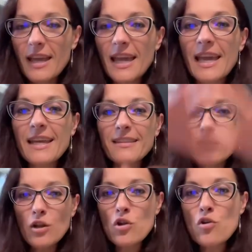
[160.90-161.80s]
and
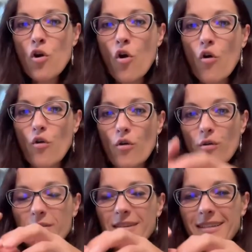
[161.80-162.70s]
loro,
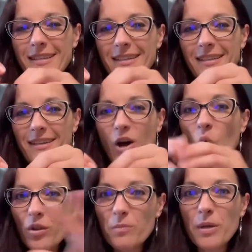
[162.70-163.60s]

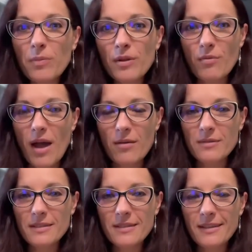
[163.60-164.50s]
all the people
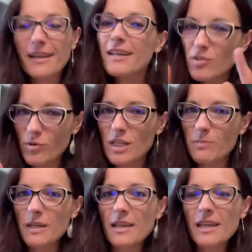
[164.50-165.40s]
around. And trust
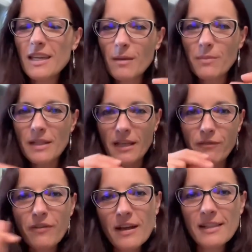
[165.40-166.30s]
me, it can be like
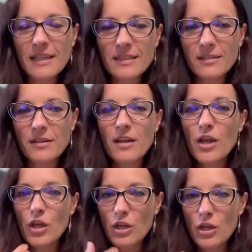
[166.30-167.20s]
fine later.
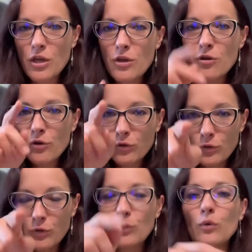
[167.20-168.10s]
Io,
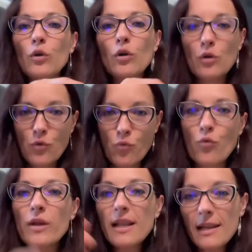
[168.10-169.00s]
tu,
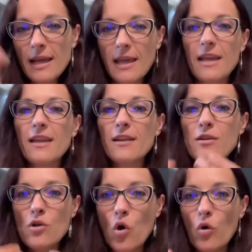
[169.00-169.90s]
lui, lei,
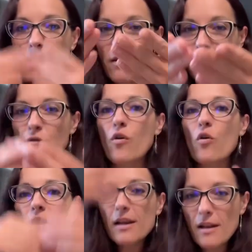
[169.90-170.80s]
noi,
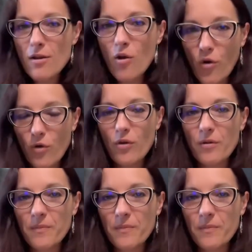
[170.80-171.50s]
voi, loro.